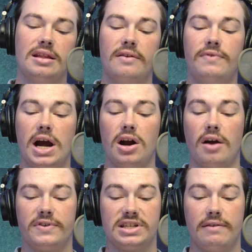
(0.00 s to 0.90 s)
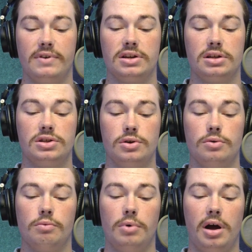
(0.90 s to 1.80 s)
then fire off a
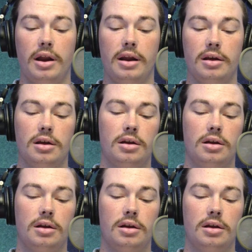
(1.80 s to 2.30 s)
7-2 run